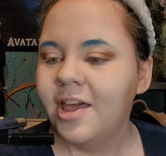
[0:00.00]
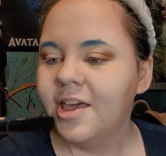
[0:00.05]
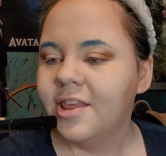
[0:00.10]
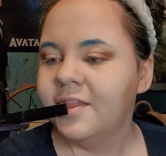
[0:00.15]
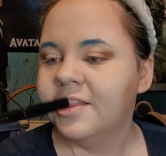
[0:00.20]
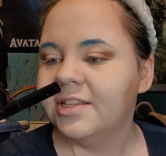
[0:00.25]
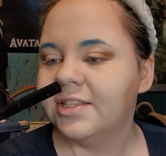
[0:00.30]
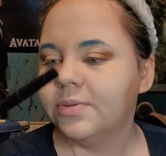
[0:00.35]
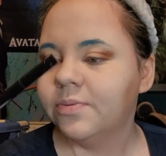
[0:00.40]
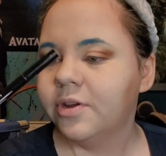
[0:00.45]

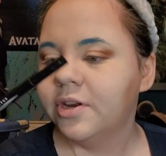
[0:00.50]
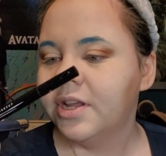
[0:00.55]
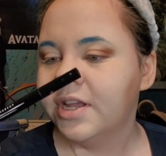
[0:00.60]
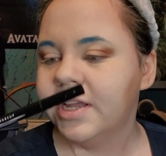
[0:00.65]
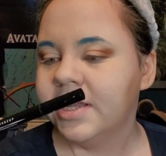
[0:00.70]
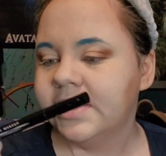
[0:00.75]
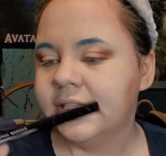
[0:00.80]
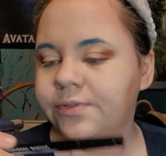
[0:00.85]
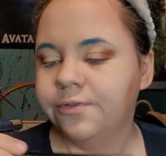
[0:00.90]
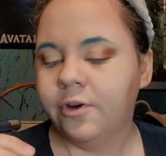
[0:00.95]
This one
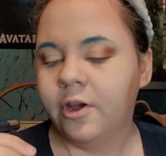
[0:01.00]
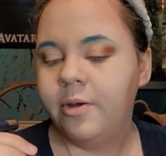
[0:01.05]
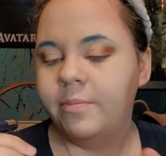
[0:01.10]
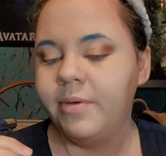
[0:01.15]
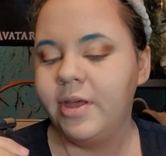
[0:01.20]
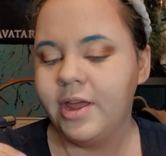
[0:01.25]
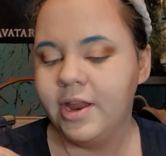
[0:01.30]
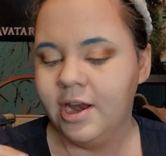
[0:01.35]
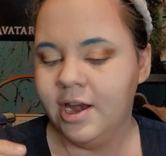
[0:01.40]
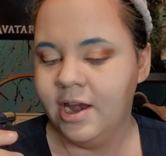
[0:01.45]
is from
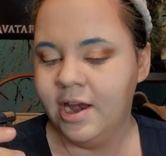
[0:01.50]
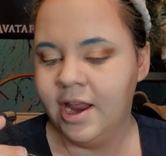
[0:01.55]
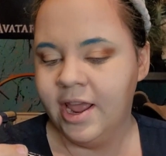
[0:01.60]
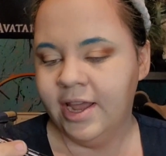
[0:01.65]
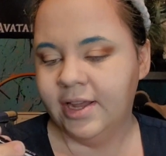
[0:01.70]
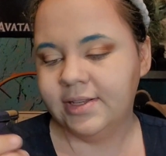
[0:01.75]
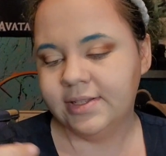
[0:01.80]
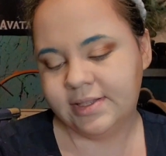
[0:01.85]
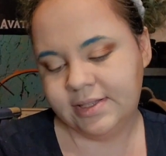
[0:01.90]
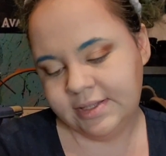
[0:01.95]

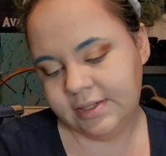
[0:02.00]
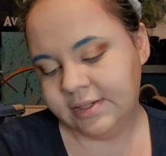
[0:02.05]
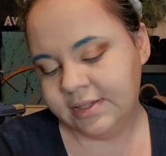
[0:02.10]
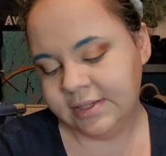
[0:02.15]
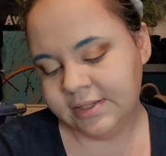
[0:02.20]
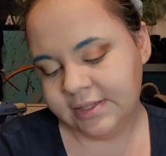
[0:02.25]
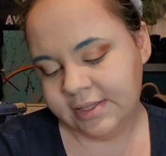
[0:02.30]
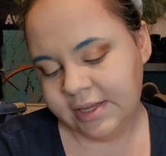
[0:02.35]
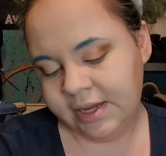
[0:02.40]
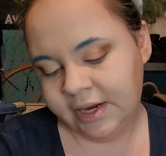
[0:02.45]
NYX. This
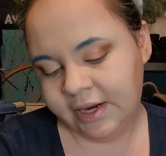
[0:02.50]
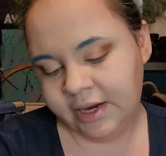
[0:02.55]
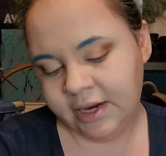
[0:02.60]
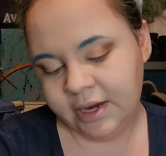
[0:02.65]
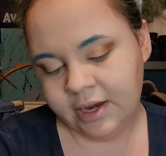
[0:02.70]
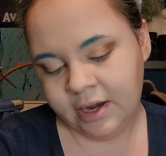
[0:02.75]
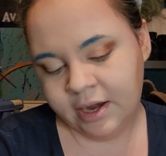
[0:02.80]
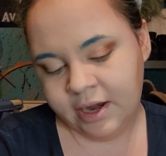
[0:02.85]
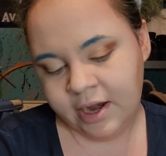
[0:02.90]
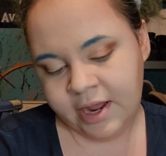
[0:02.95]
is the
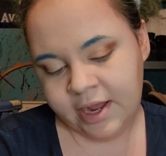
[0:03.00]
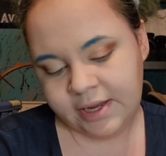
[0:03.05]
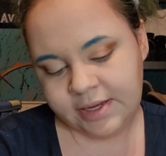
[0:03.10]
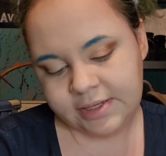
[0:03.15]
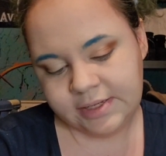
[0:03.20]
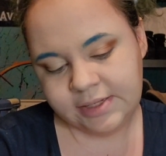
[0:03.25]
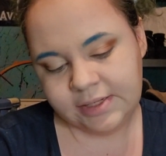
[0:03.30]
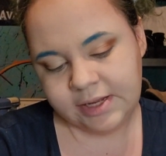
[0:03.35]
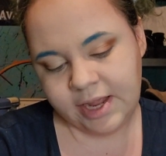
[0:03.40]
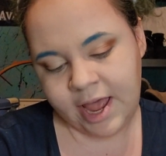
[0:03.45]

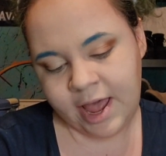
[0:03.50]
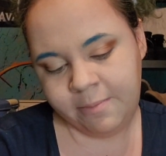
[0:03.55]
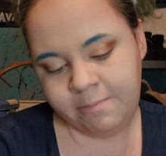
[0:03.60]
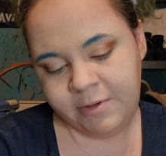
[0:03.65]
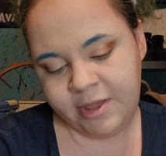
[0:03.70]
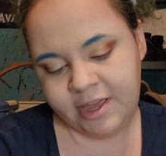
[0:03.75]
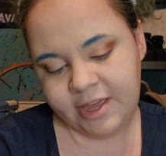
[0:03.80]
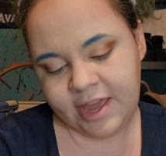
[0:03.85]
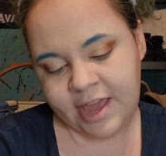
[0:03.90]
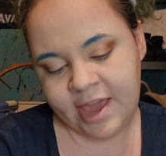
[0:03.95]
NYX
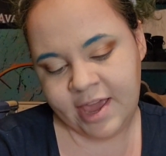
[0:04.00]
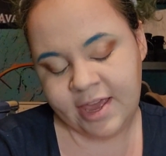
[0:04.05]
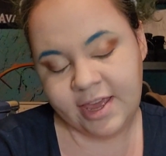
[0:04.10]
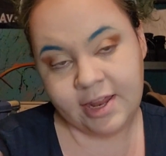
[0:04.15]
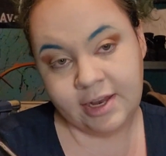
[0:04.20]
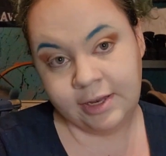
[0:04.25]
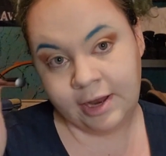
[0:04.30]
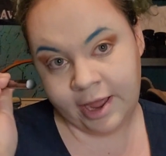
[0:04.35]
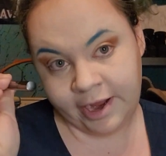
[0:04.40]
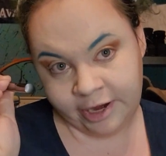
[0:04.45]
Epic Ink
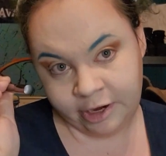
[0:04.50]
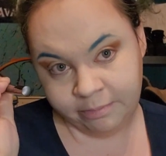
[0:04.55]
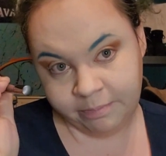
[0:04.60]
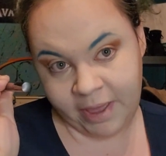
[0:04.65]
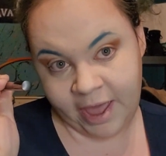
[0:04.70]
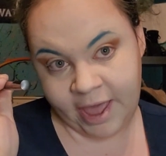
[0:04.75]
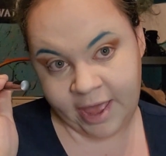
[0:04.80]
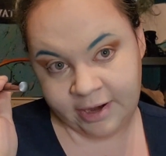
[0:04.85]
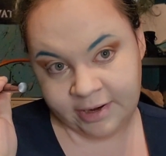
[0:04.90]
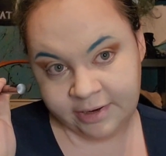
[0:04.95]
Line
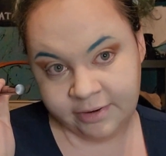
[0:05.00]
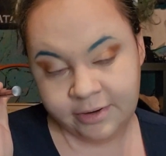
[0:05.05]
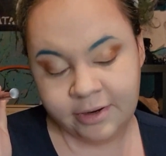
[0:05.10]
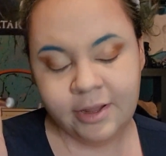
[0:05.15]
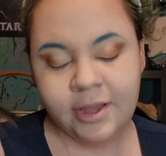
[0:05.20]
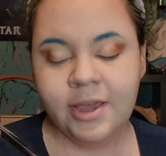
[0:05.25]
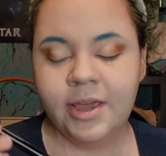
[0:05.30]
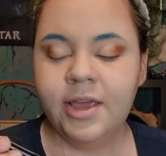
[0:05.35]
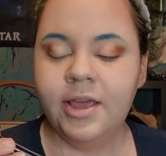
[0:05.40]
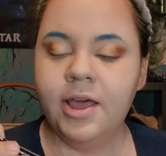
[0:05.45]
Pen.
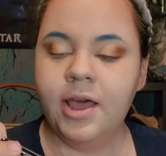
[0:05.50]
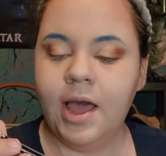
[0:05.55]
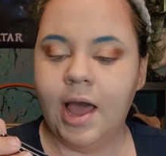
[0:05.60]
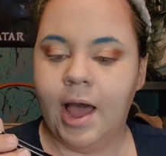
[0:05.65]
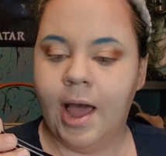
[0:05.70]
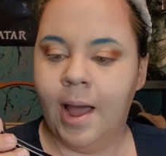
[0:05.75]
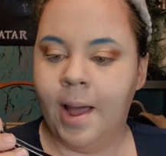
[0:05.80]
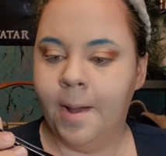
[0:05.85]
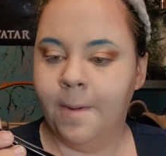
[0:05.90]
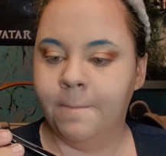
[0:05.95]

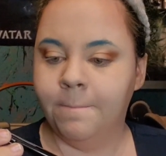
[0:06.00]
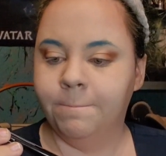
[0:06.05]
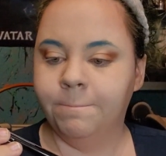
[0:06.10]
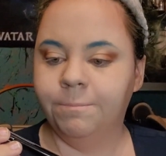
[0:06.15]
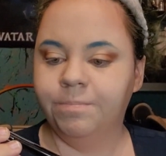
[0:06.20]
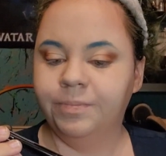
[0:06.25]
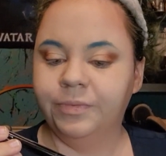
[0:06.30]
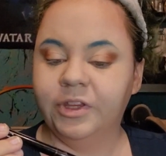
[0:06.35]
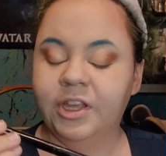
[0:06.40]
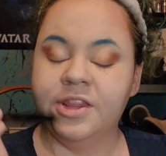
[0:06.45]

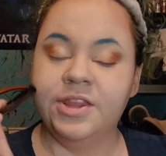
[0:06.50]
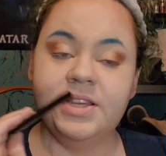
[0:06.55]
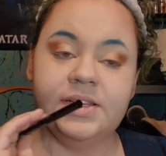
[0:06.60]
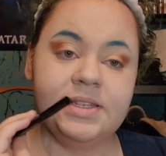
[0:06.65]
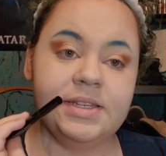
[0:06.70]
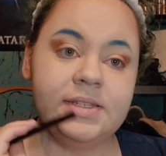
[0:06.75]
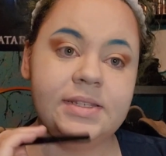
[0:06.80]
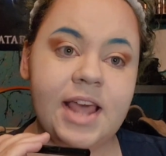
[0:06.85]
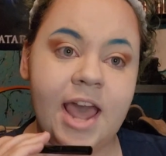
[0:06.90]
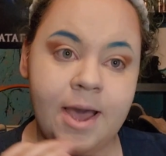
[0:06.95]
This
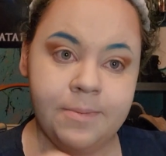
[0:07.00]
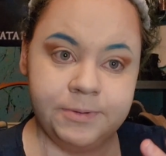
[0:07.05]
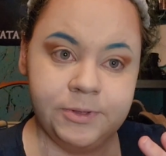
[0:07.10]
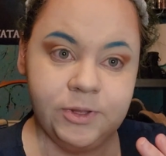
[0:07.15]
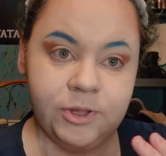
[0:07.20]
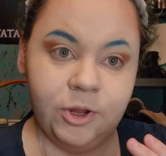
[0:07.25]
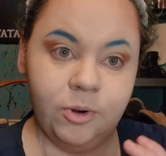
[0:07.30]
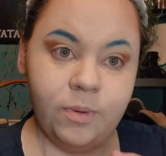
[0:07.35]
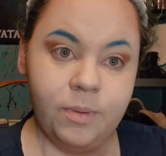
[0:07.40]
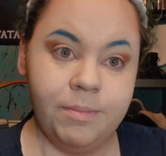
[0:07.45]
is
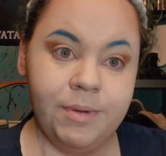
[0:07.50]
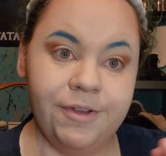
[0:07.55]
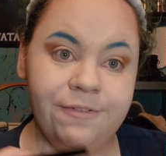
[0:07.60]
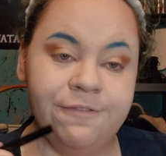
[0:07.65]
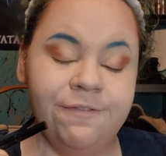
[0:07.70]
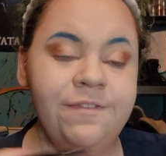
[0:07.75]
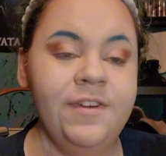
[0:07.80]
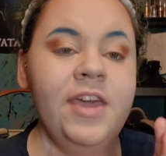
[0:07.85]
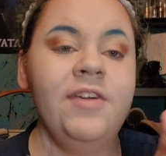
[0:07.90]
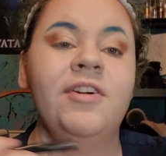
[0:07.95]
absolutely one of my
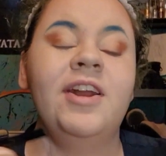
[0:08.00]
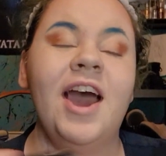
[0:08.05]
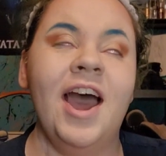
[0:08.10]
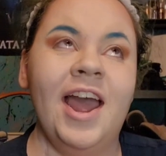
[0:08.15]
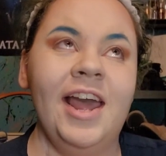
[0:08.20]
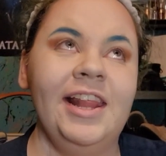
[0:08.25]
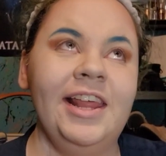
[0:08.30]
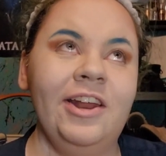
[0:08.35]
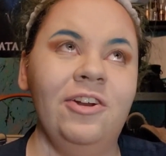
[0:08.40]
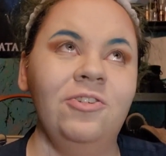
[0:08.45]
favorite
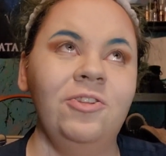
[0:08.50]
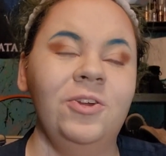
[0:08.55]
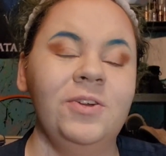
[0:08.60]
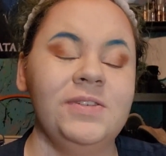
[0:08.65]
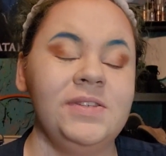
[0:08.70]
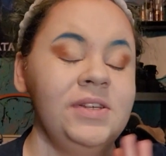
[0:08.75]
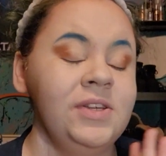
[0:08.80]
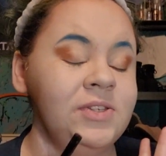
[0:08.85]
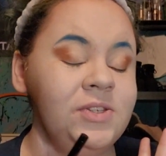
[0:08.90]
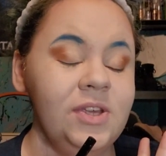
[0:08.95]
eyeliner looks
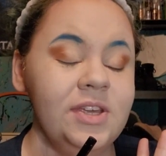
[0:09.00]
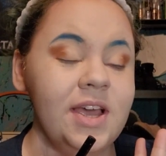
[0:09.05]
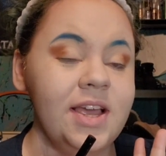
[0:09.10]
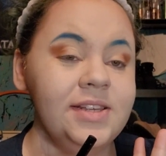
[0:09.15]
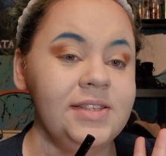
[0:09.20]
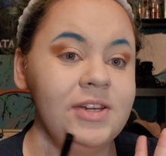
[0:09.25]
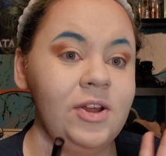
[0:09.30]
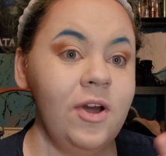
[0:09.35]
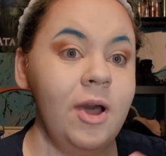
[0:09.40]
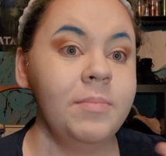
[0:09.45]
because you
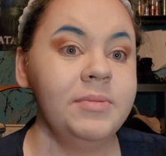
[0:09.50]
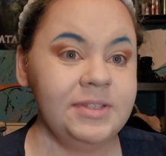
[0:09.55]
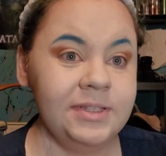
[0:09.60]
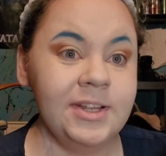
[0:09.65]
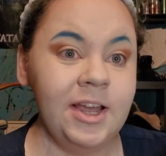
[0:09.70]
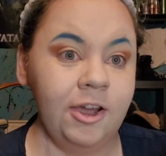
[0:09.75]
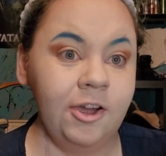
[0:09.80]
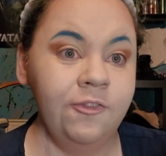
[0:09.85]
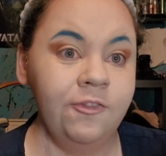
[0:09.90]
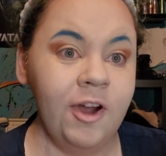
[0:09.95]
guys know I'm a
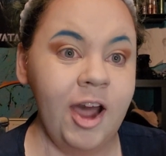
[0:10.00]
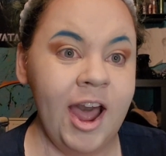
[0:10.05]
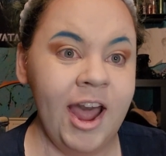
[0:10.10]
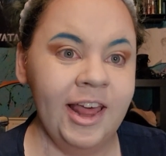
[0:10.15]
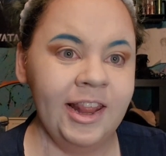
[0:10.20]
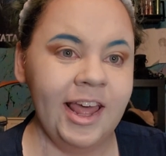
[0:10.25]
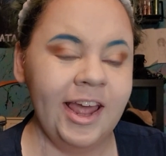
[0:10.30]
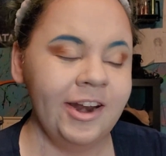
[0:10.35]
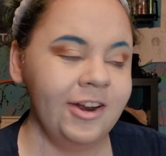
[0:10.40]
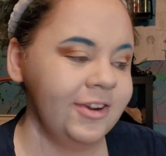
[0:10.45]
sucker for
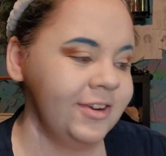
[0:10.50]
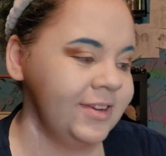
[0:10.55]
eyeliner.